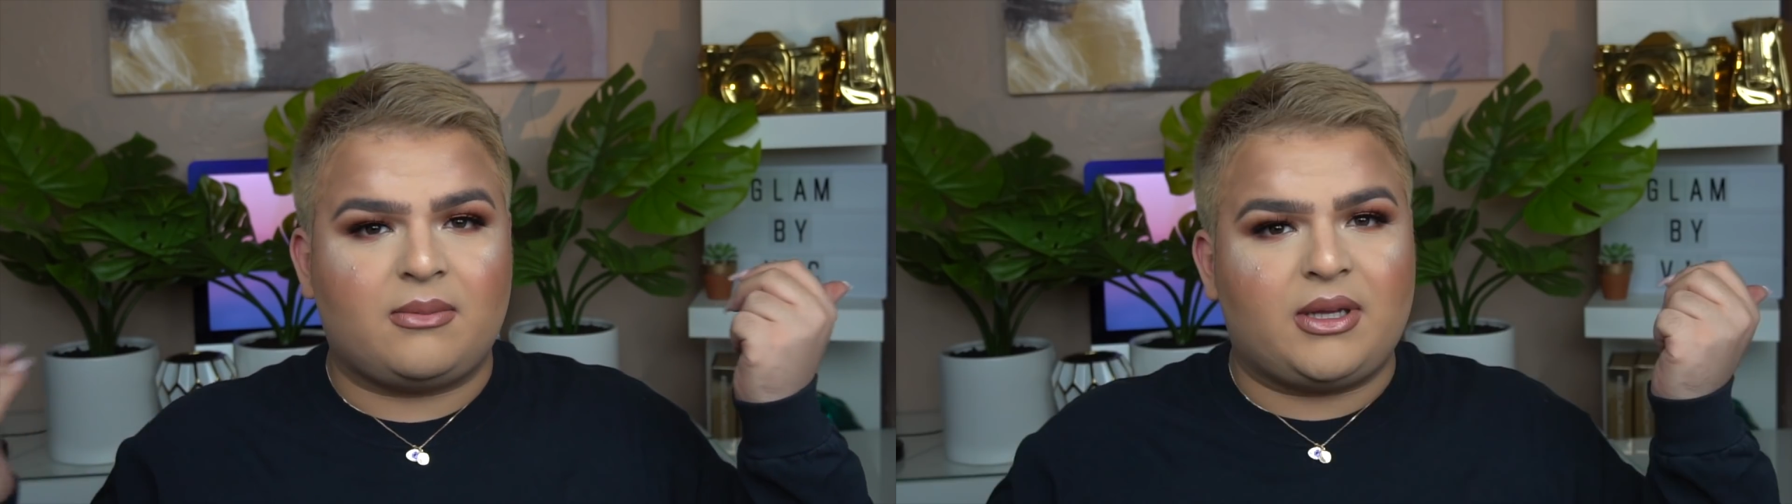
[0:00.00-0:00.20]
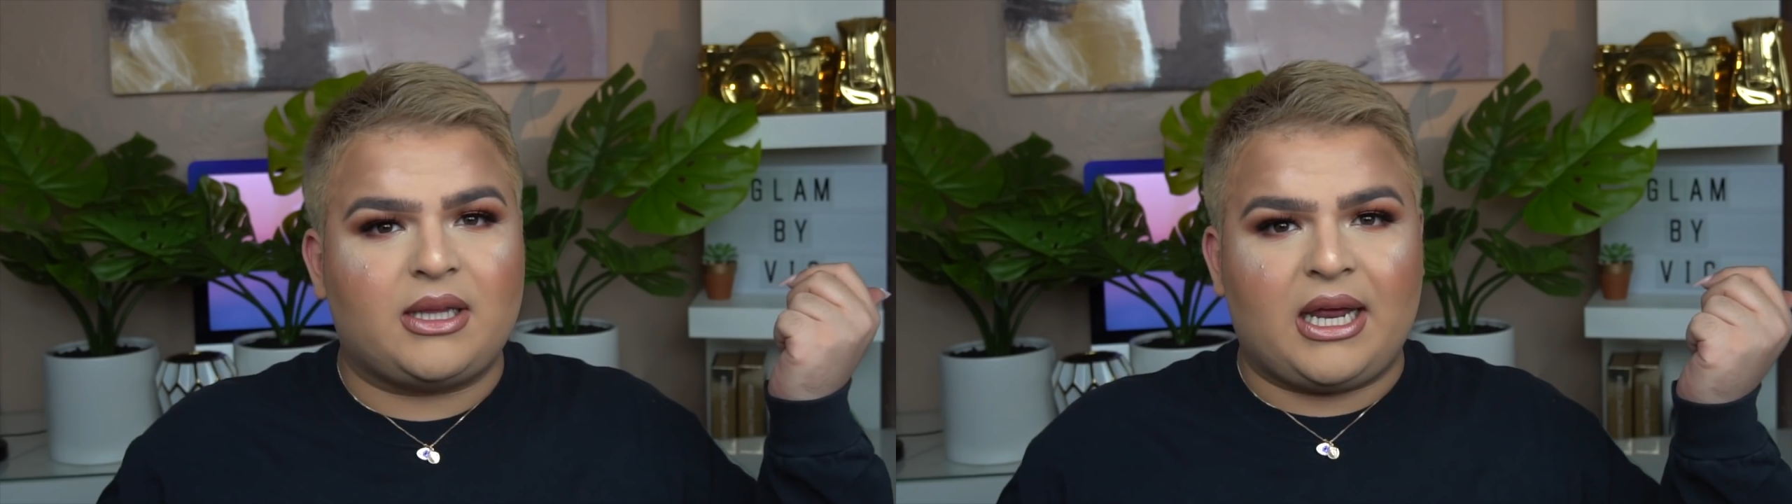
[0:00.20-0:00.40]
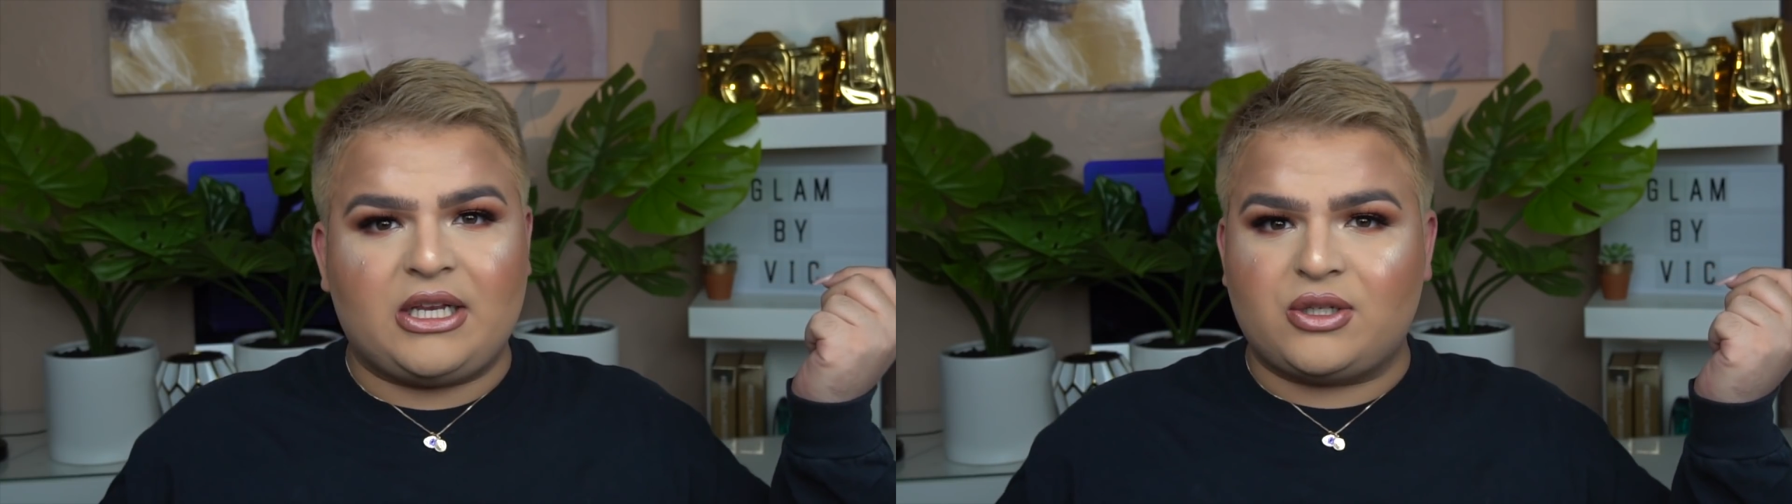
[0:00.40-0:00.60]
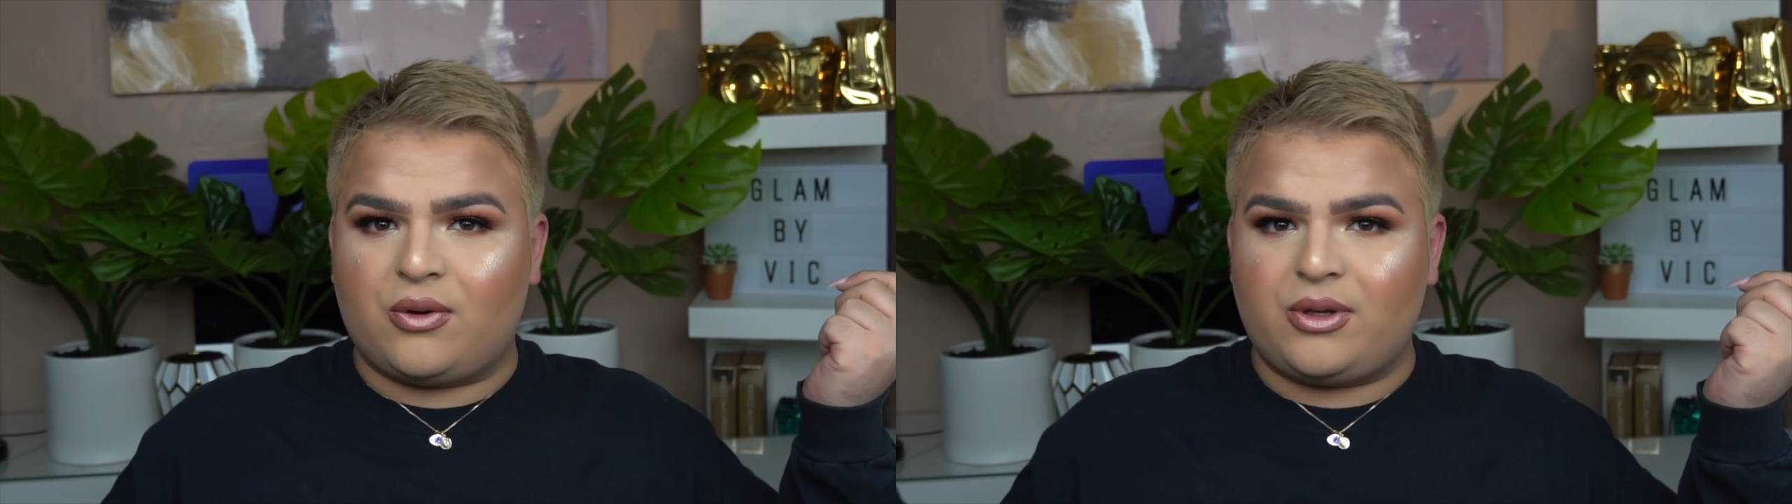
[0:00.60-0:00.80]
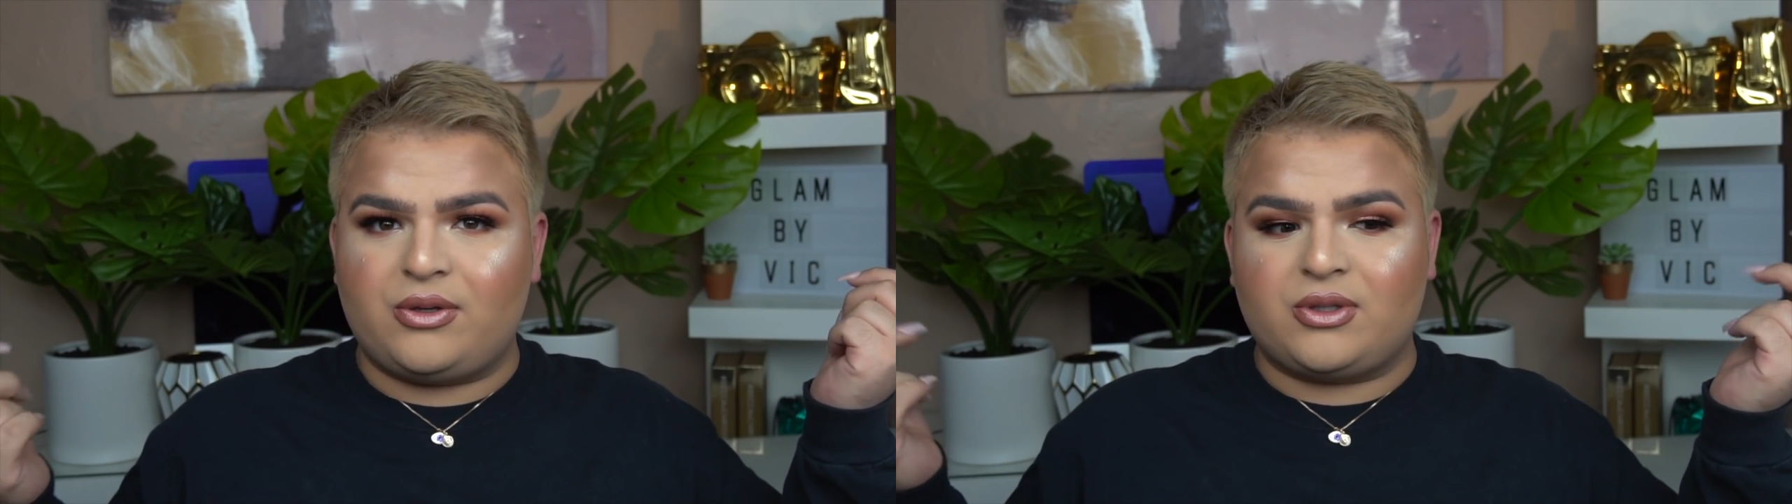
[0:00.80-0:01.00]
something that I
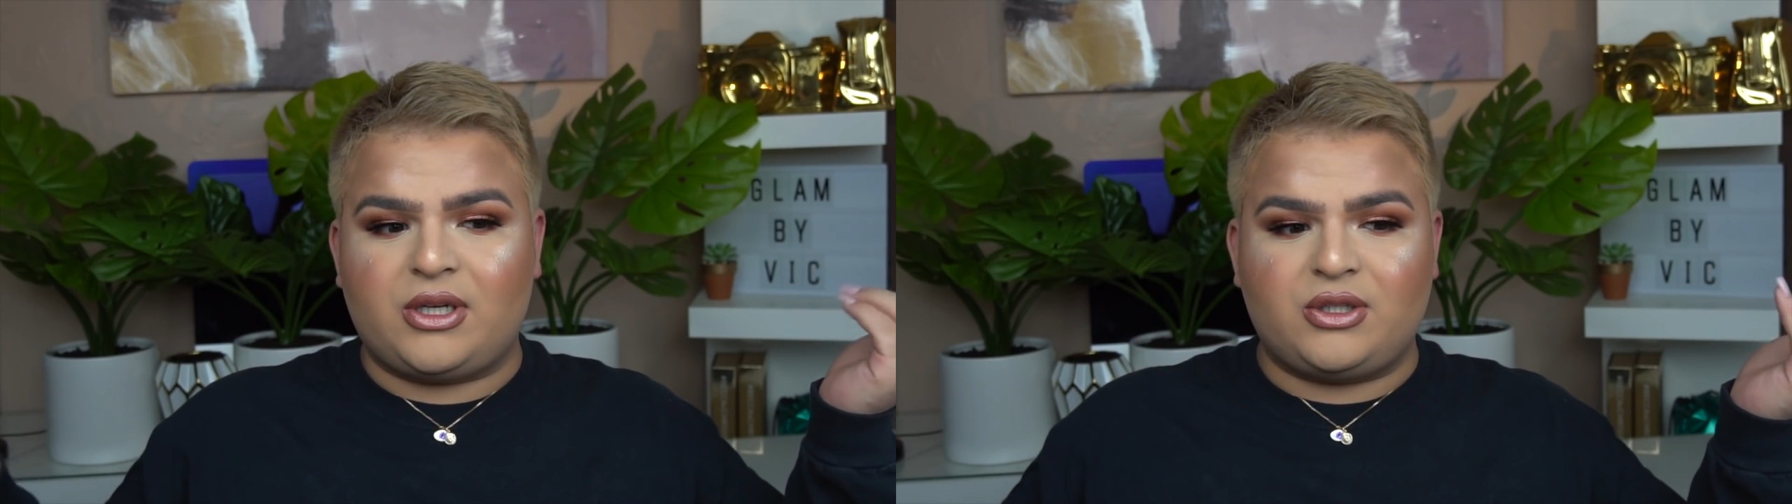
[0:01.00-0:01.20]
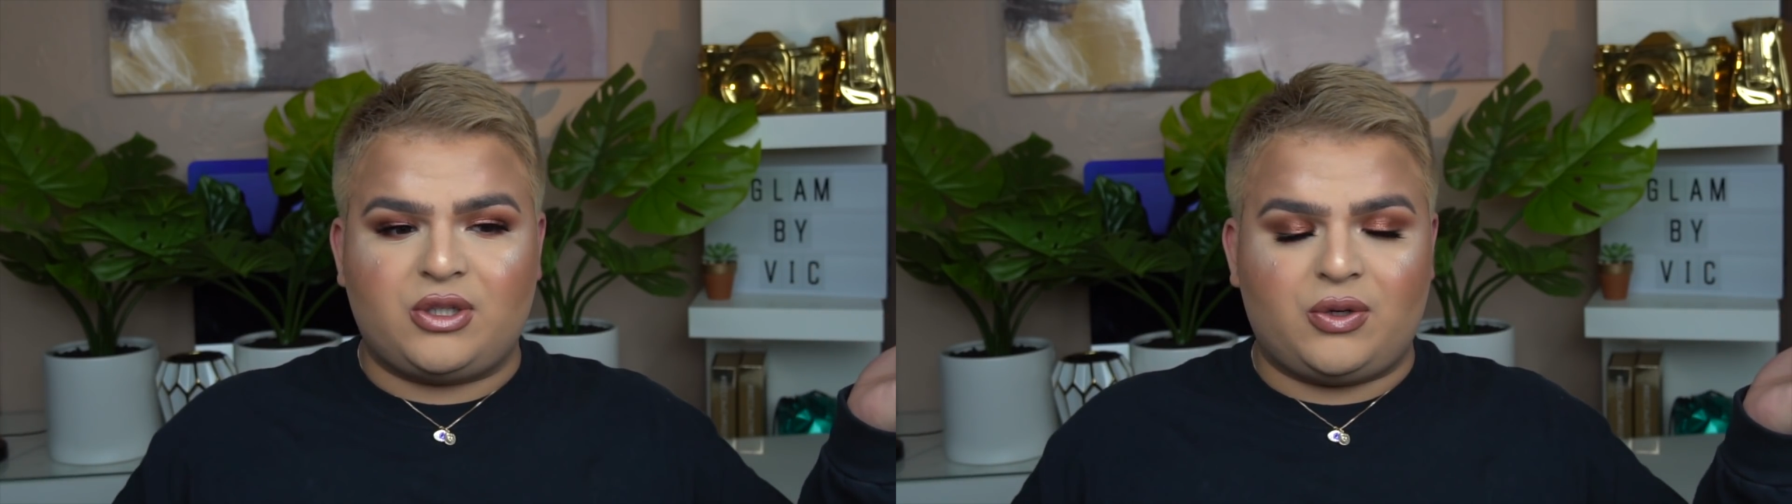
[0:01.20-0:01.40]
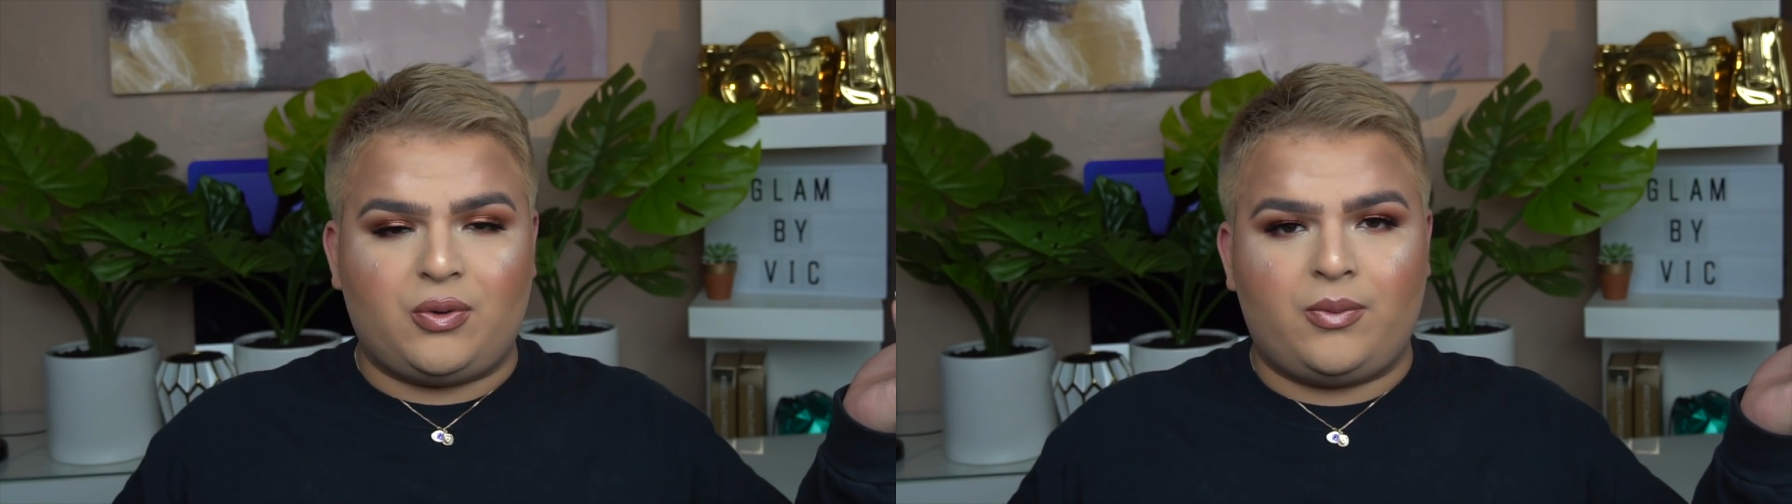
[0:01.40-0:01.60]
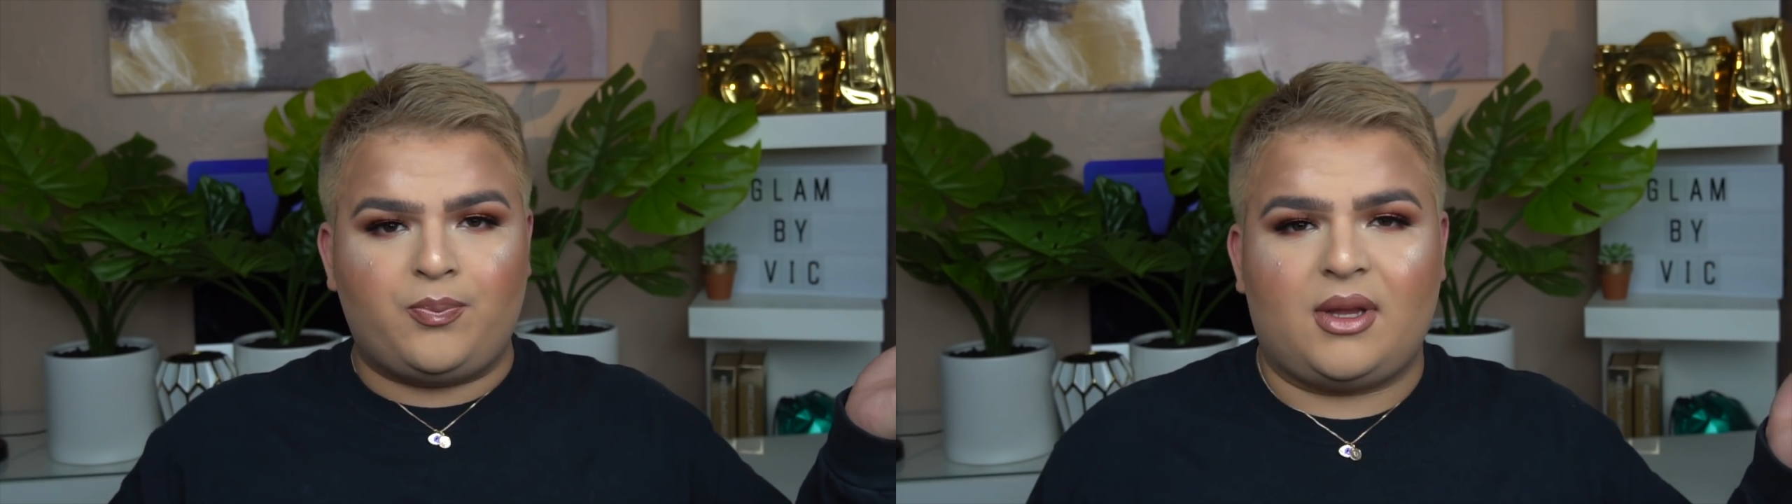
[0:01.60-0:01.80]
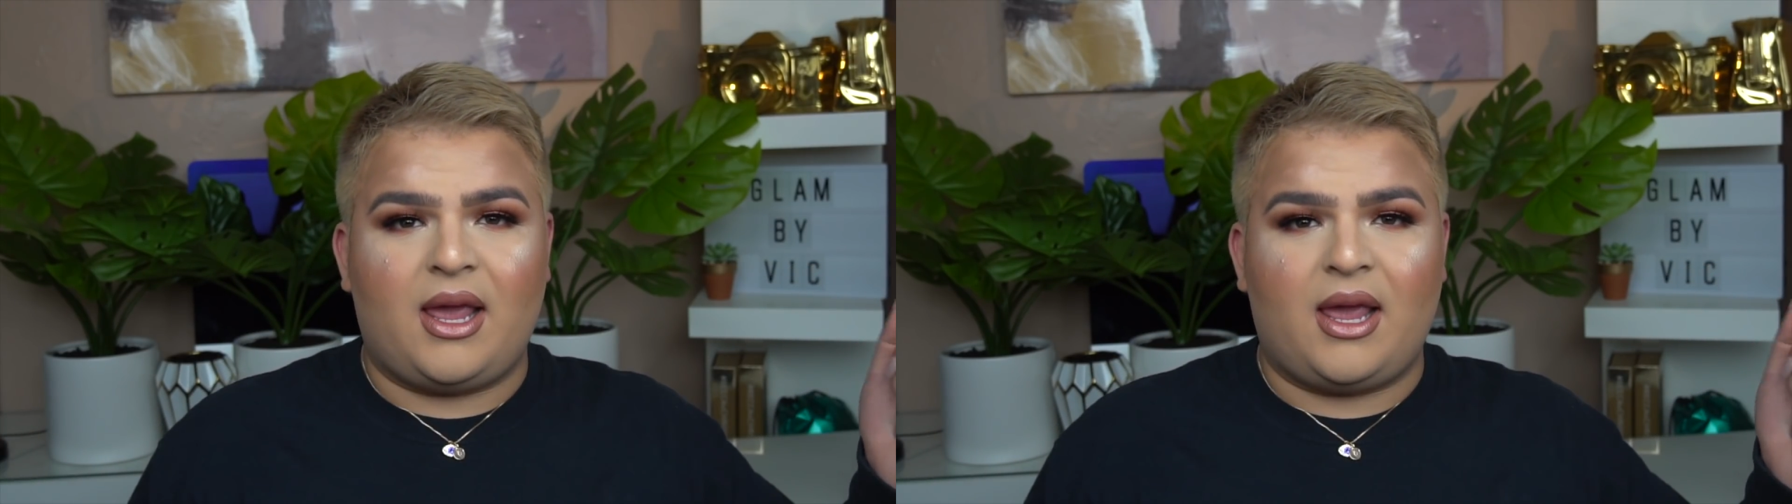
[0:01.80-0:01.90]
don't usually do.